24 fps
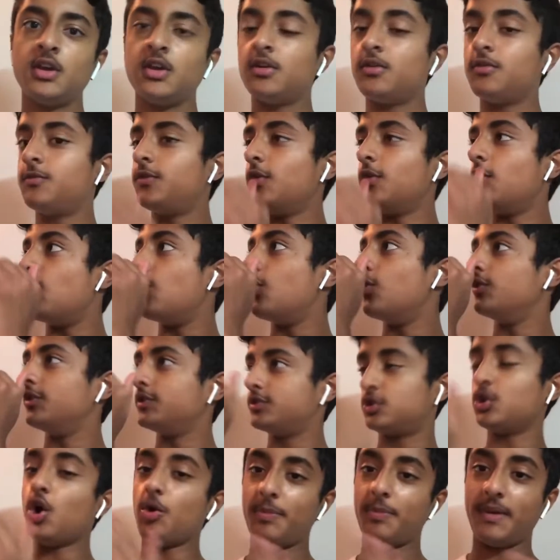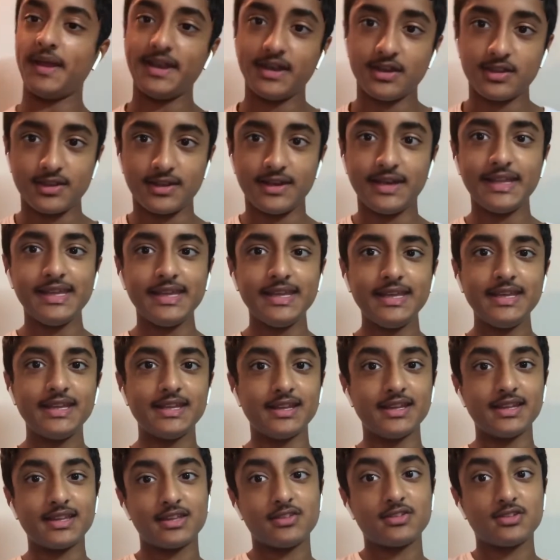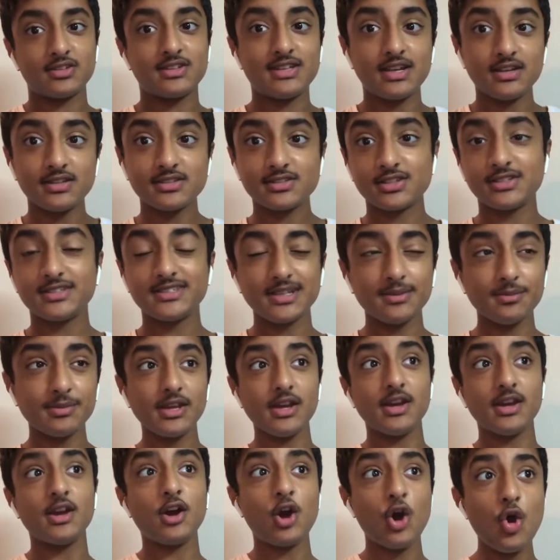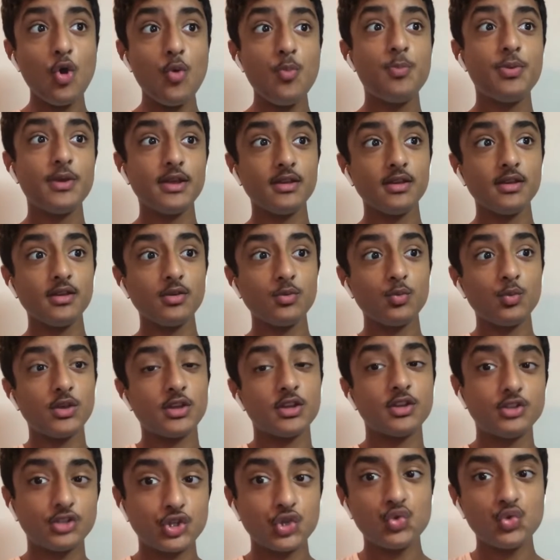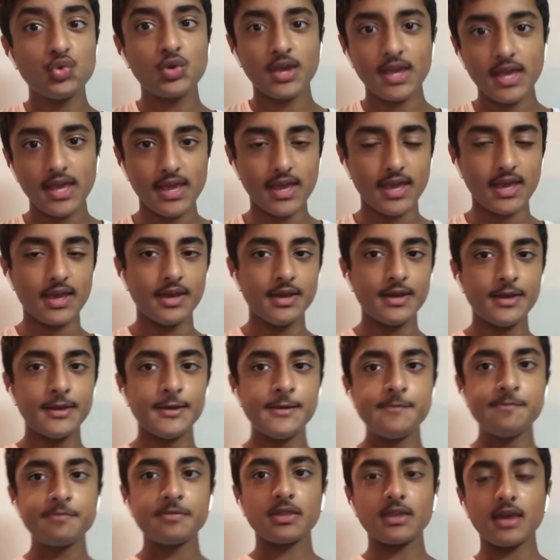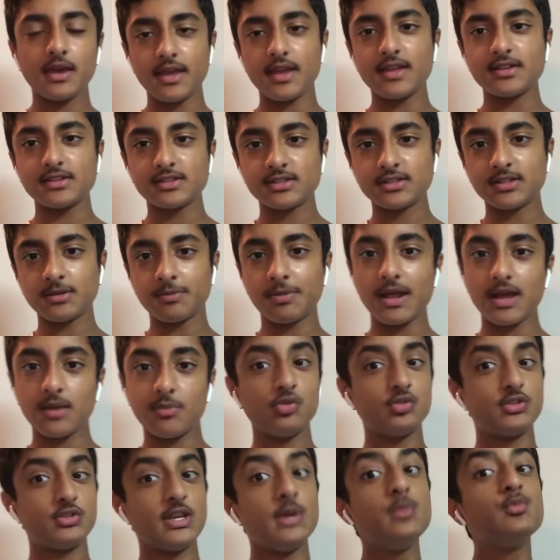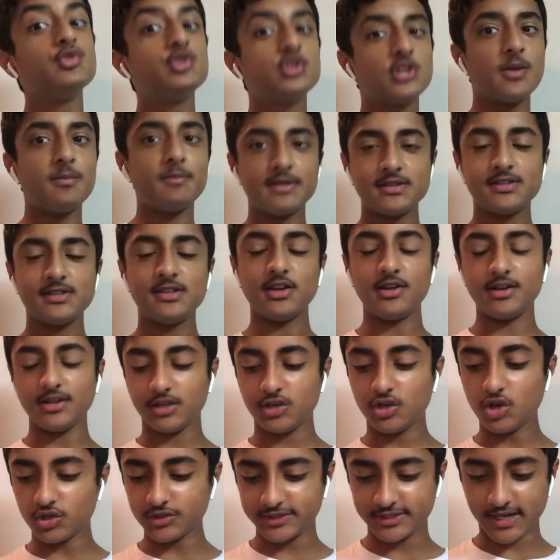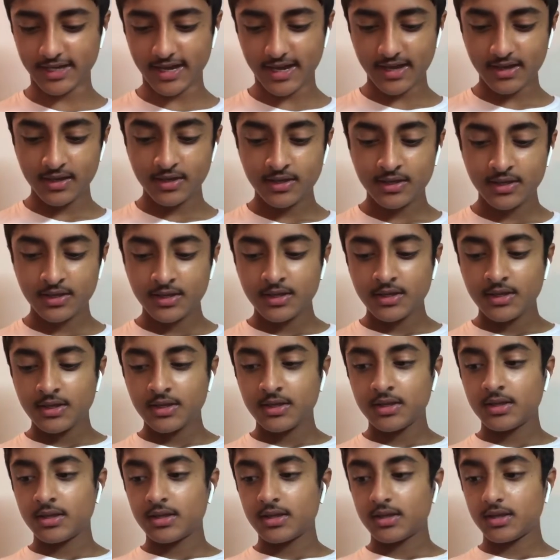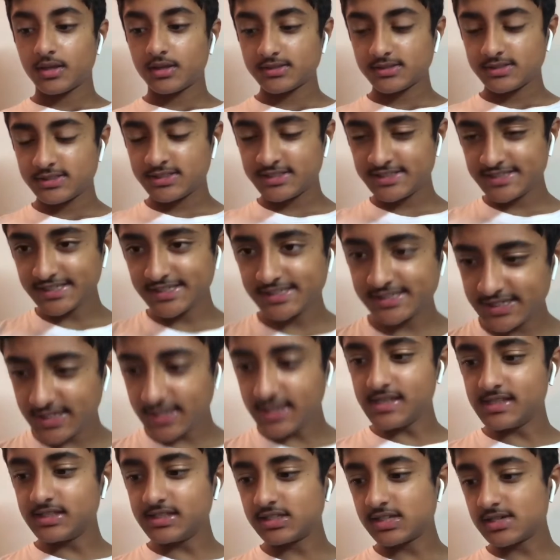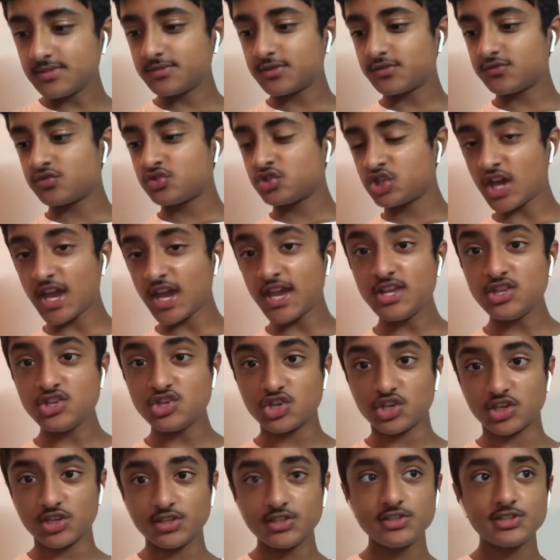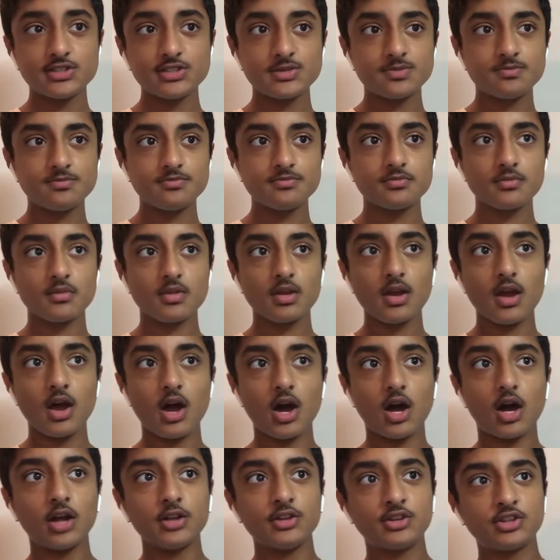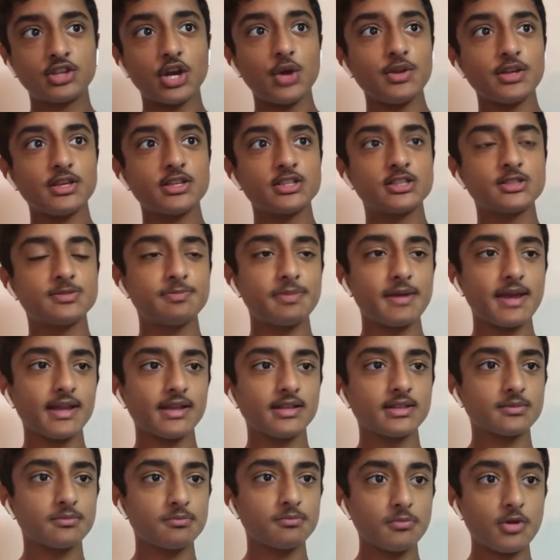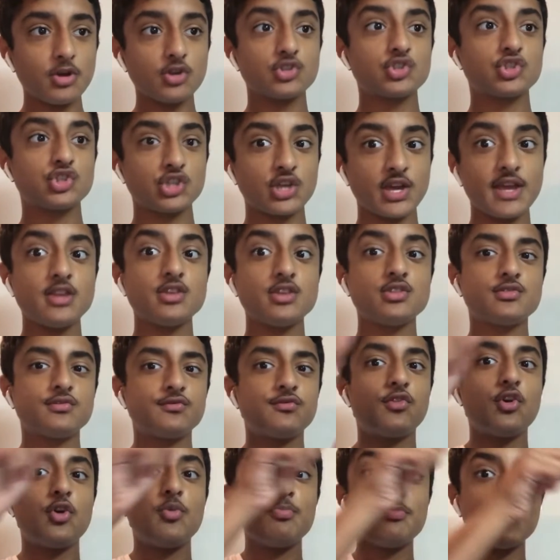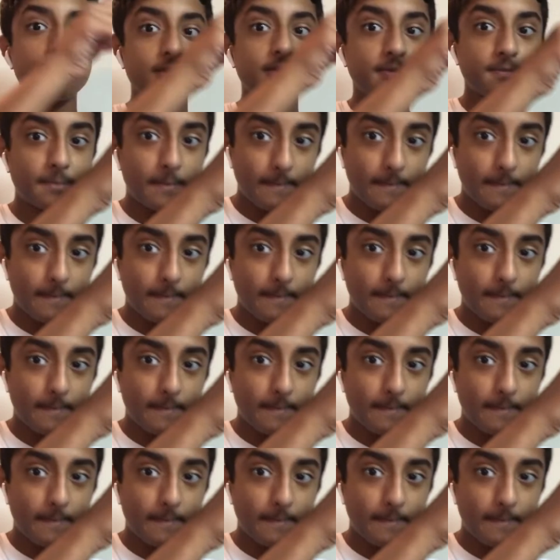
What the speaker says: for the top end of the league, and that's something I'm hoping we can do here against the Blackpool team, which can be certainly got at. City, in terms of changes, I don't expect much change from the